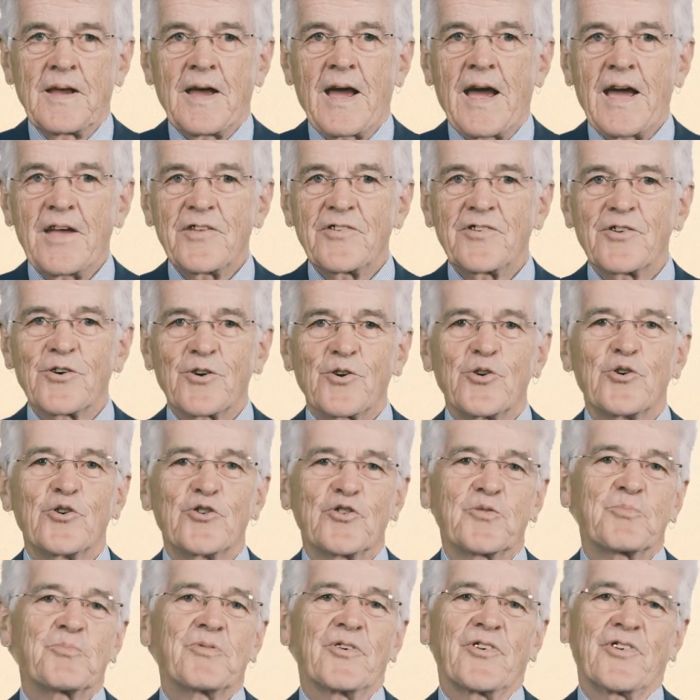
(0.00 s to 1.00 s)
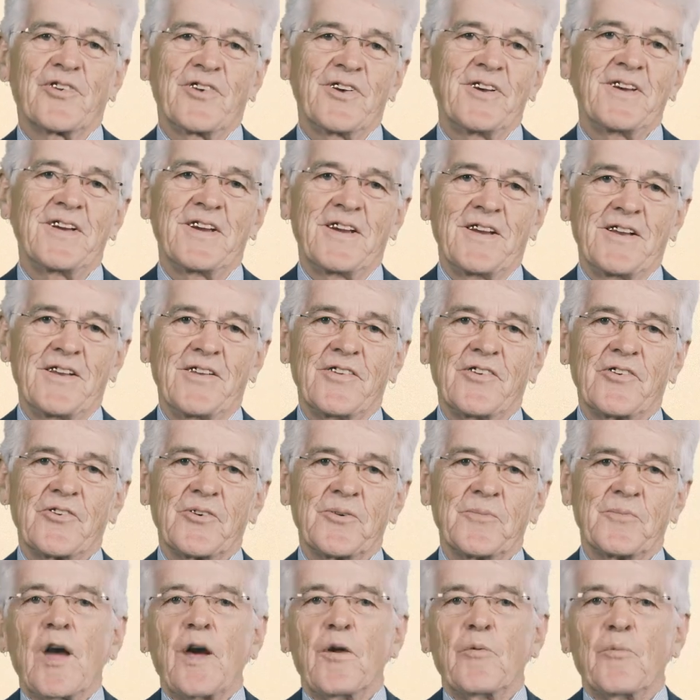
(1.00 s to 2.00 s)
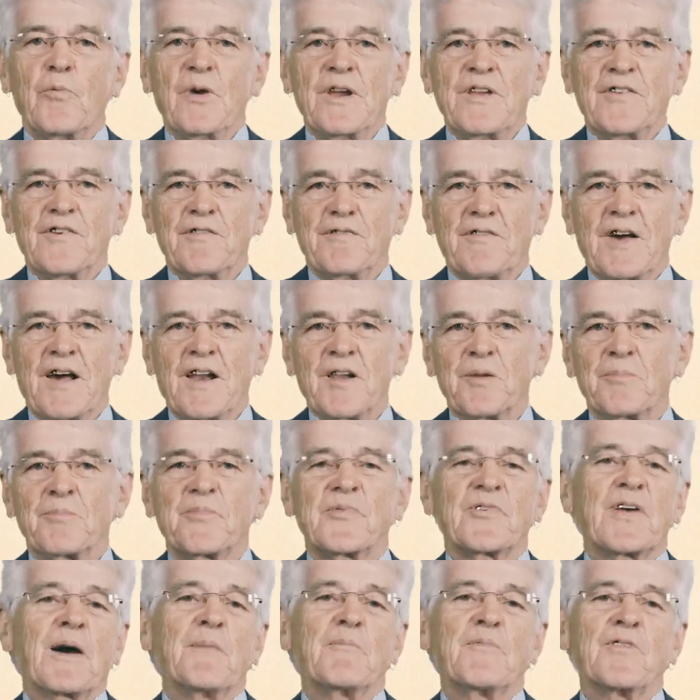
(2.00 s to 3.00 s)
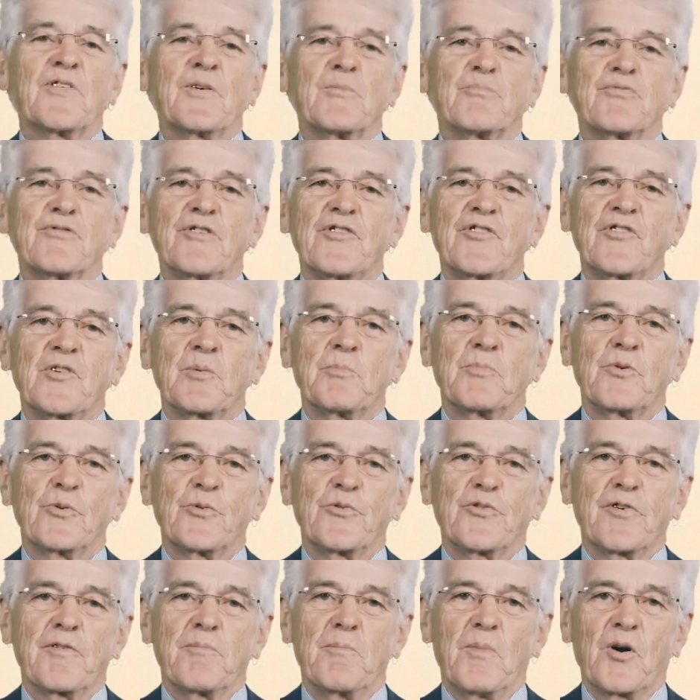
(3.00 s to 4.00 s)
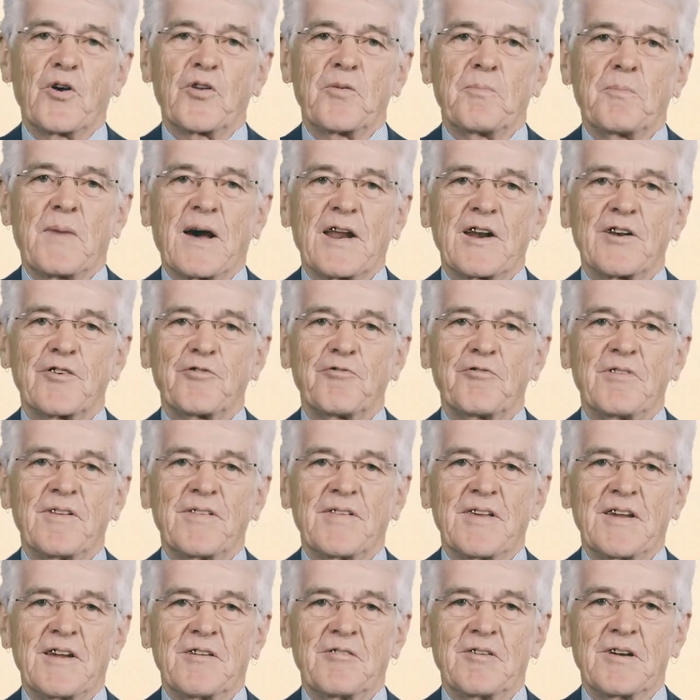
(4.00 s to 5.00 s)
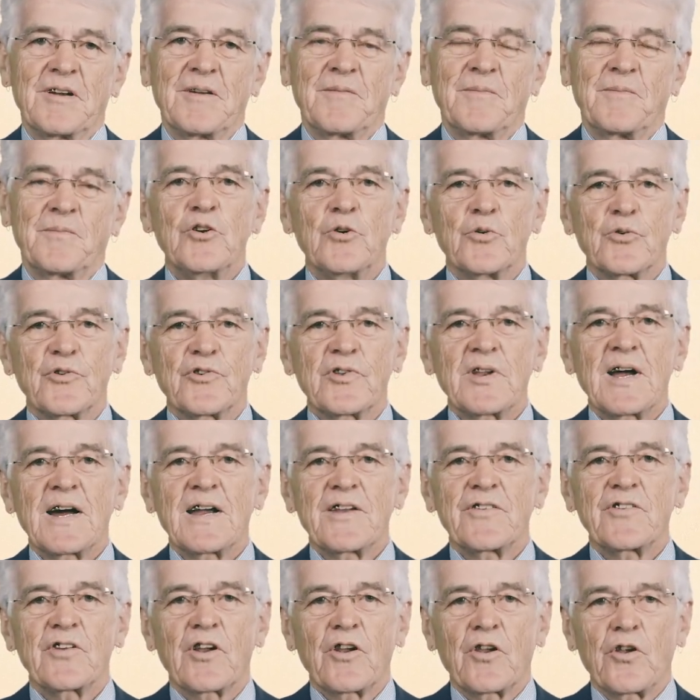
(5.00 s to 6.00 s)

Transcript: As the course proceeds and we develop some of the principles of modern monetary theory, you'll start to